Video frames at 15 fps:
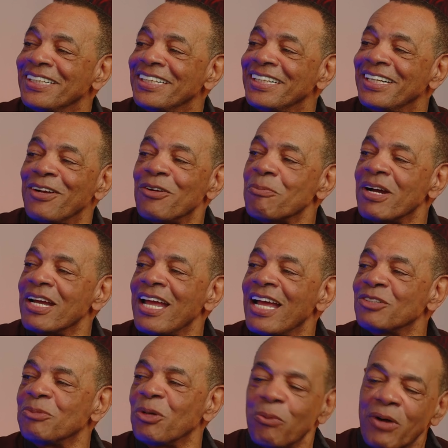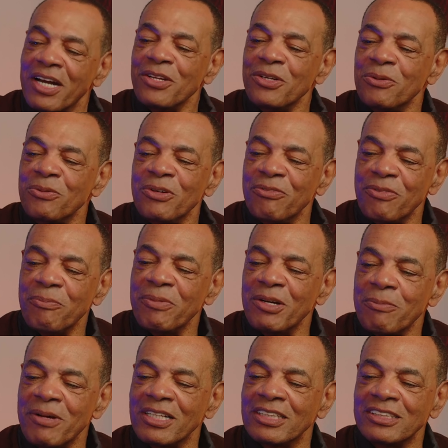And everybody asked me, why do you root for Bill
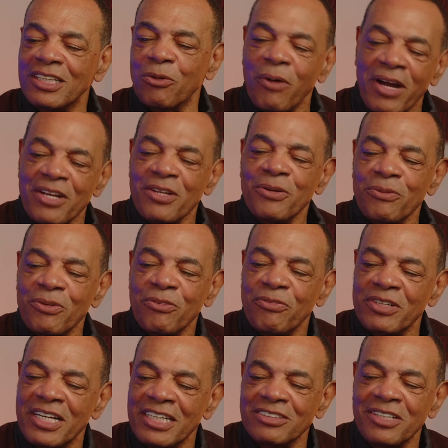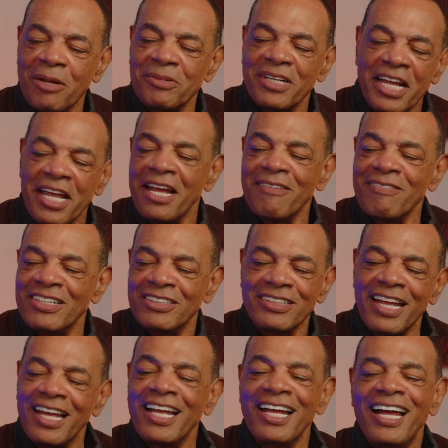Belichick? Why do you root for Nick Saban? They have this,
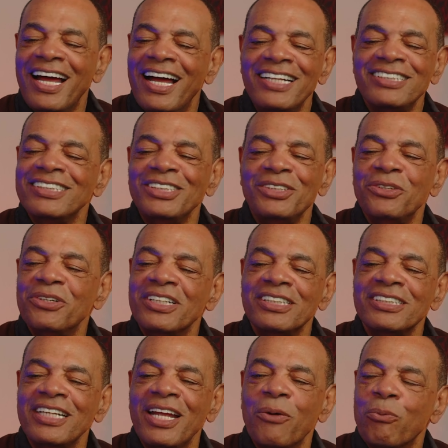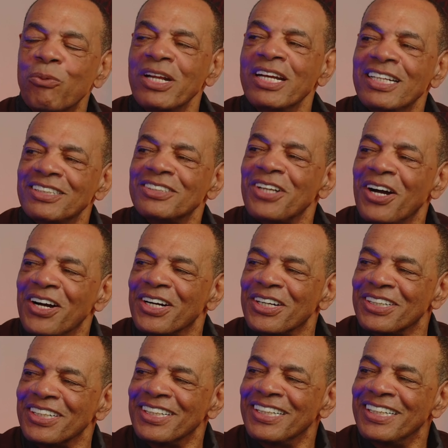that. I said, you don't understand. Winning is hard.